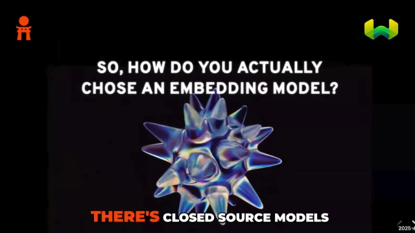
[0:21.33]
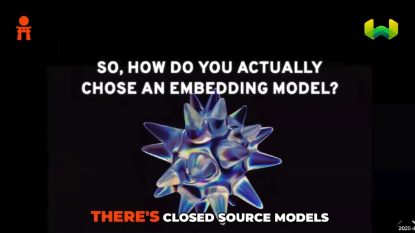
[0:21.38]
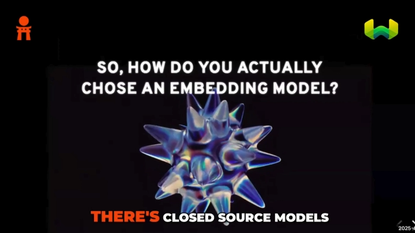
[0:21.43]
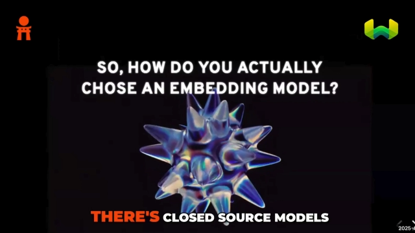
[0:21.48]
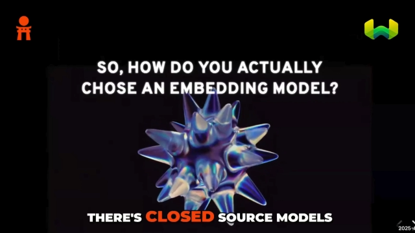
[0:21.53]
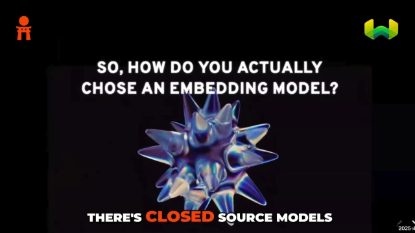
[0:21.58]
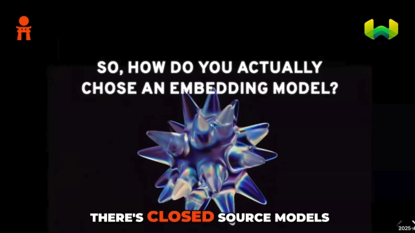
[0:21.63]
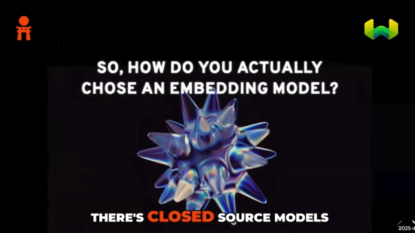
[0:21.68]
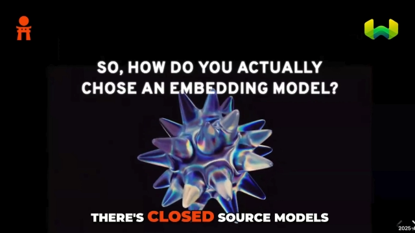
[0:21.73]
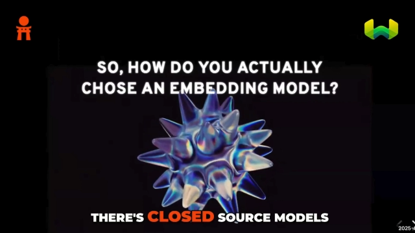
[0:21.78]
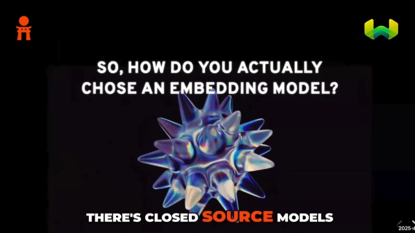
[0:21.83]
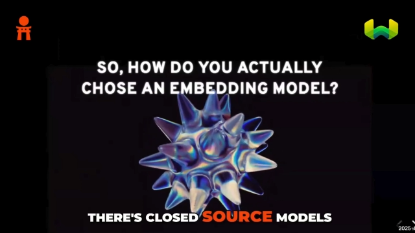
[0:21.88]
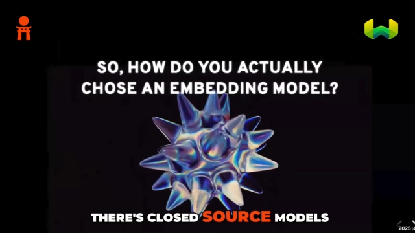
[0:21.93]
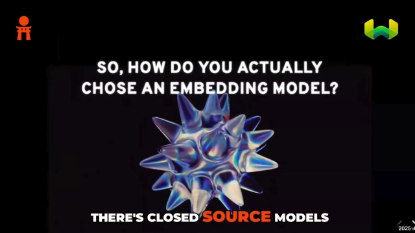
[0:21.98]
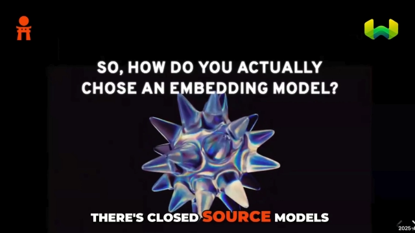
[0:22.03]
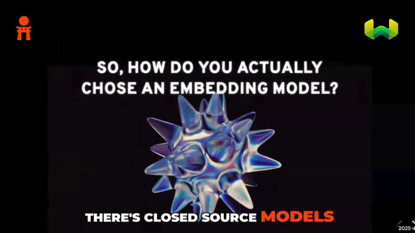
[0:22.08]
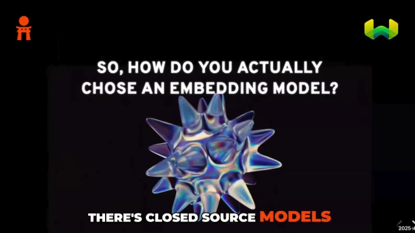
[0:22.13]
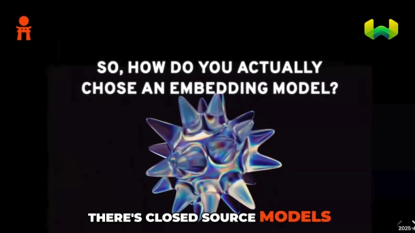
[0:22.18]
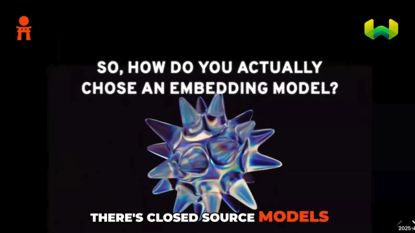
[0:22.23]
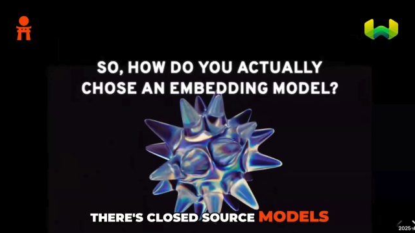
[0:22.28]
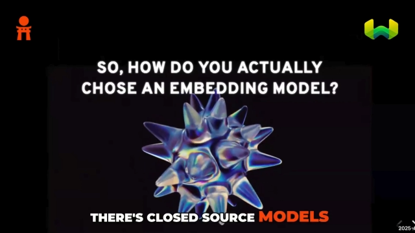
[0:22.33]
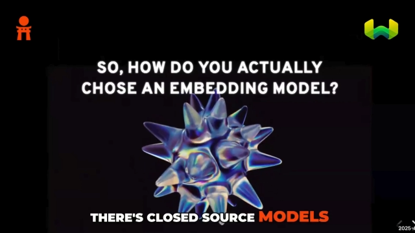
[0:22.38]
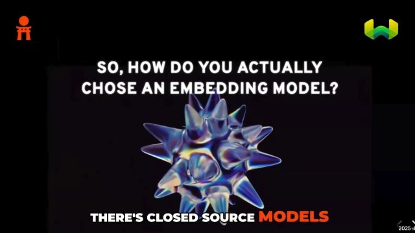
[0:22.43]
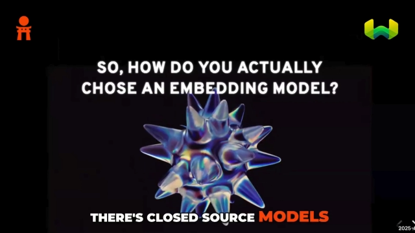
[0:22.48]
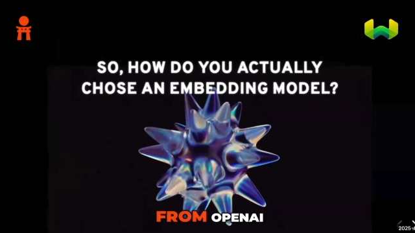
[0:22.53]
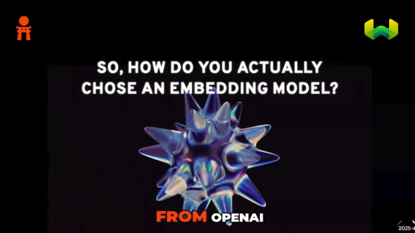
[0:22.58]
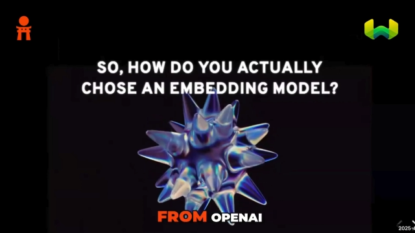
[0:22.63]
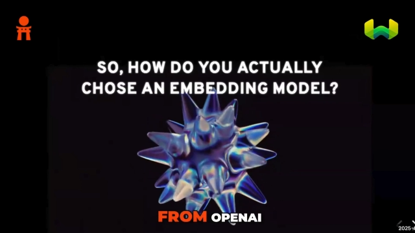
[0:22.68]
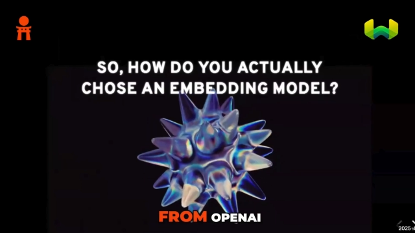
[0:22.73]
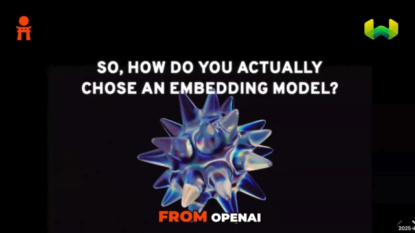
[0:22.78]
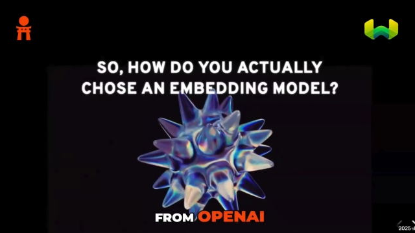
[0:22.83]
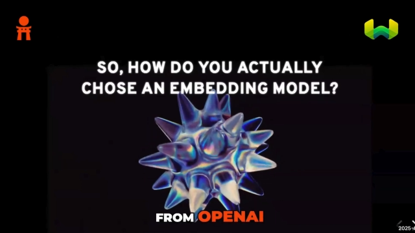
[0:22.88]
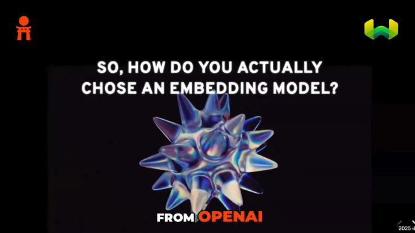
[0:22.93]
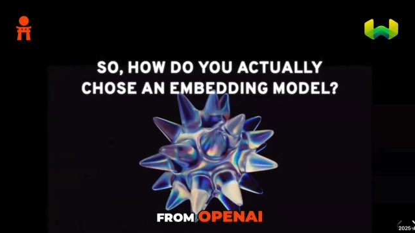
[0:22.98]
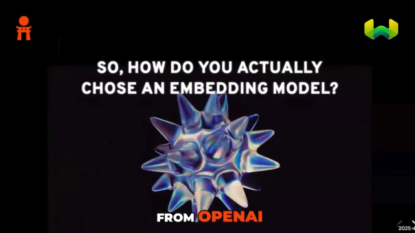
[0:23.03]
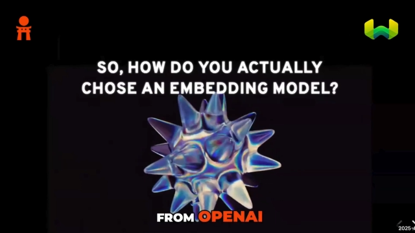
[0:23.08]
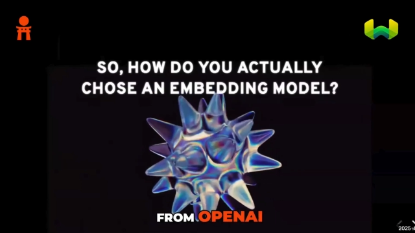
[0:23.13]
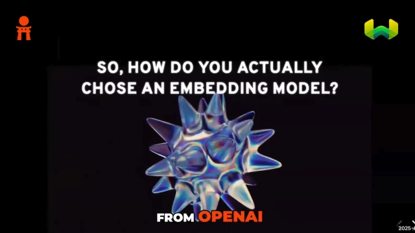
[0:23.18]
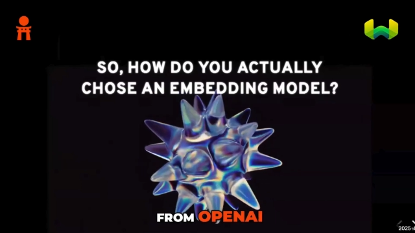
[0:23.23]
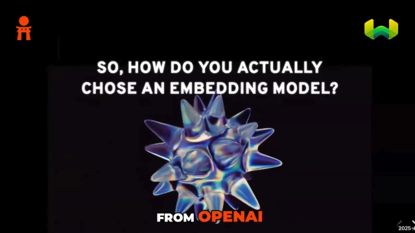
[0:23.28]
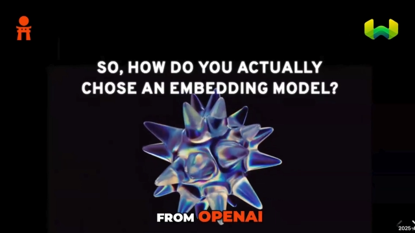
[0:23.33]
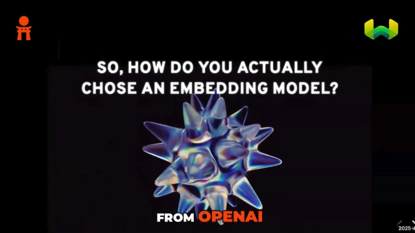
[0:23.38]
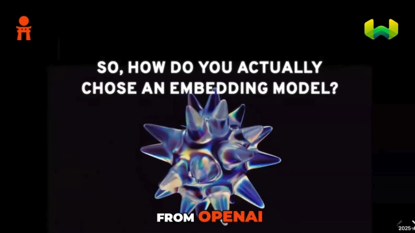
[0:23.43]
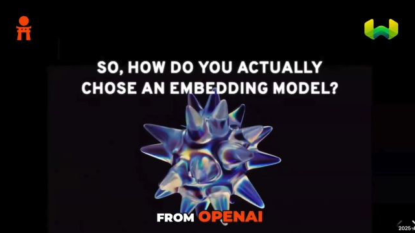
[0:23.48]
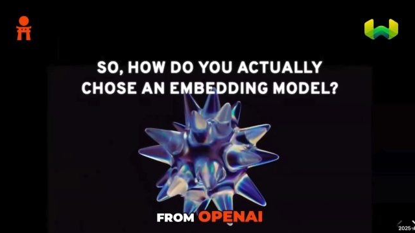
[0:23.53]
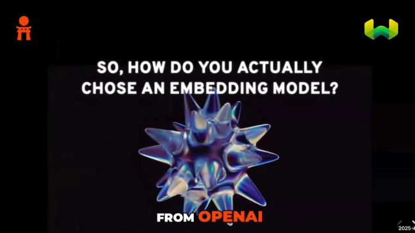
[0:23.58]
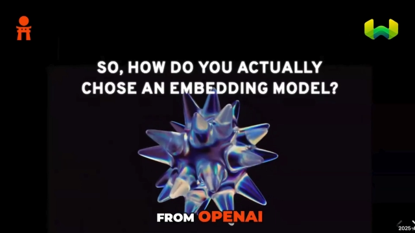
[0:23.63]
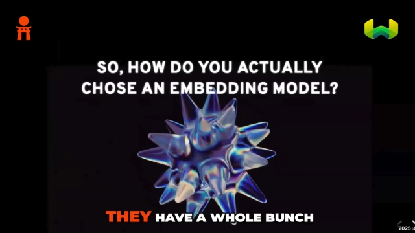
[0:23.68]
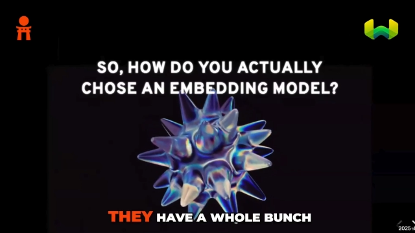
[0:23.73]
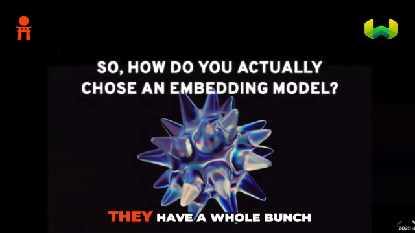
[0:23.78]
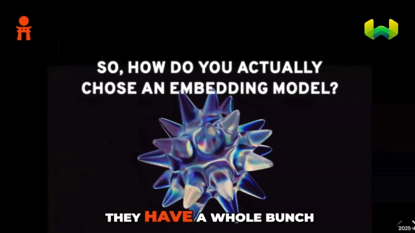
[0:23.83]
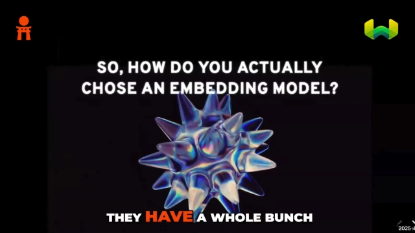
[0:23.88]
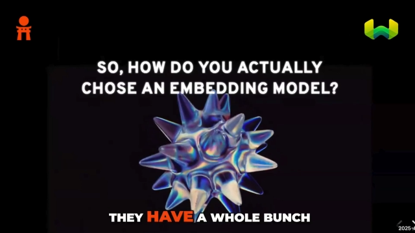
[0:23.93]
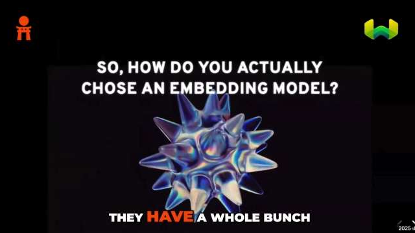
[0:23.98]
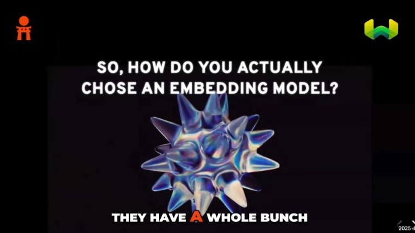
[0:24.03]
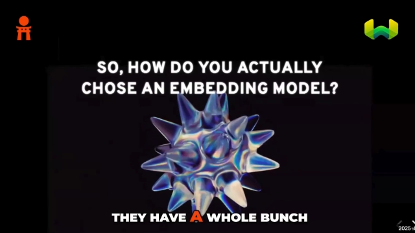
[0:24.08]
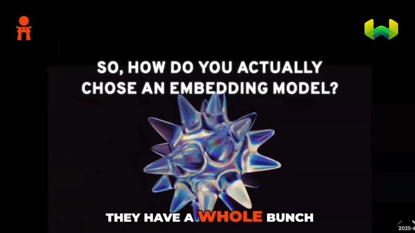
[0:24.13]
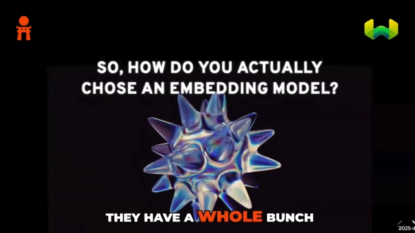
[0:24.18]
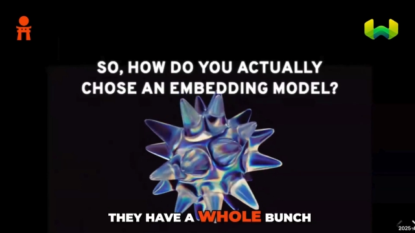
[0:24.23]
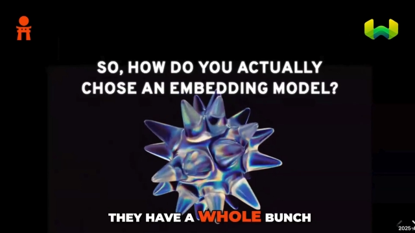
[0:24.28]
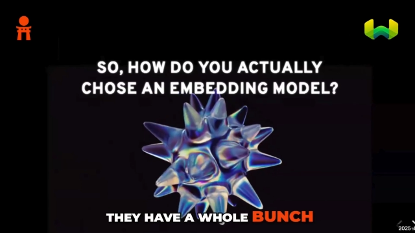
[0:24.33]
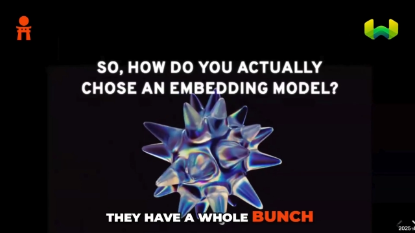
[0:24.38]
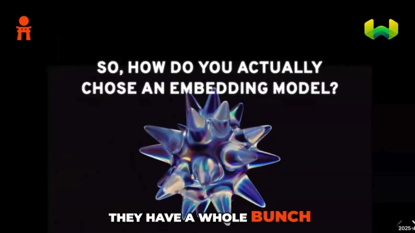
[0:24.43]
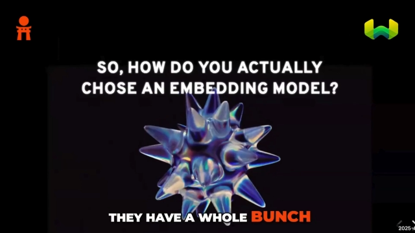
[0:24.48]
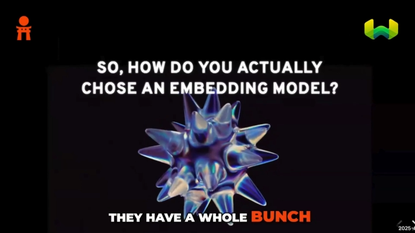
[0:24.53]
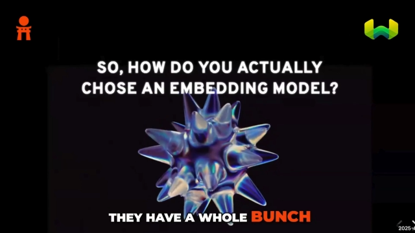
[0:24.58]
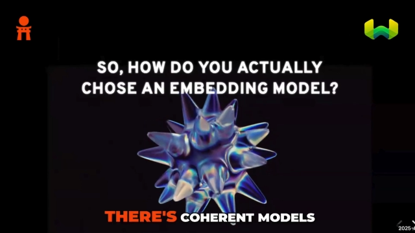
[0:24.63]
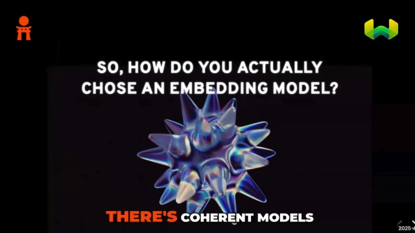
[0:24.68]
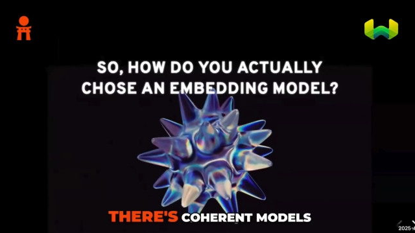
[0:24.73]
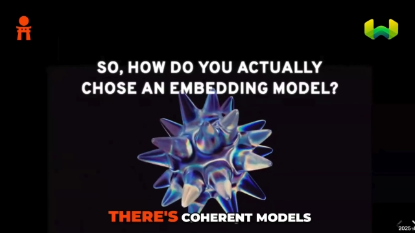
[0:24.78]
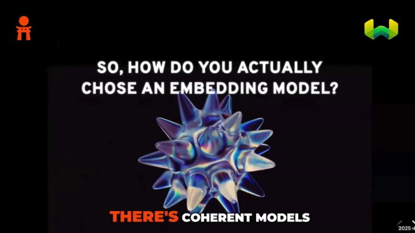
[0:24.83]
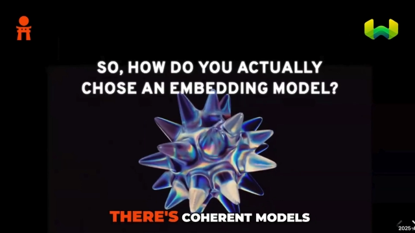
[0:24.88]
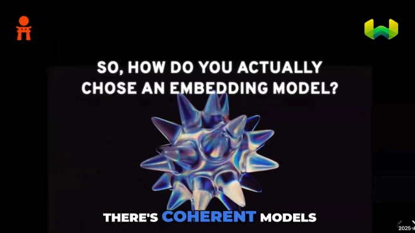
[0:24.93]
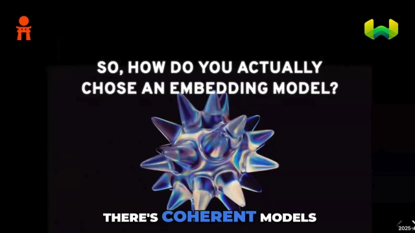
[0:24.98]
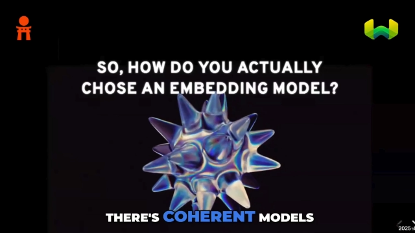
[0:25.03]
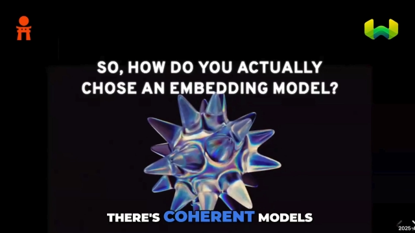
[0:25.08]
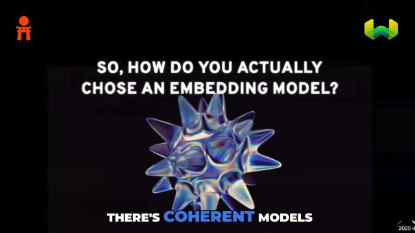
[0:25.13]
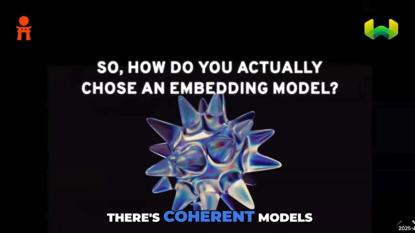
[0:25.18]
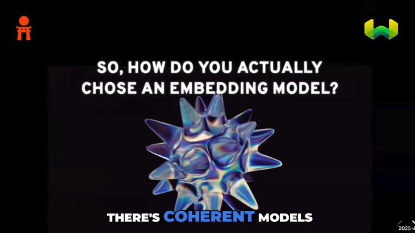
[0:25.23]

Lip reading: No face is visible, so there are no lips to read.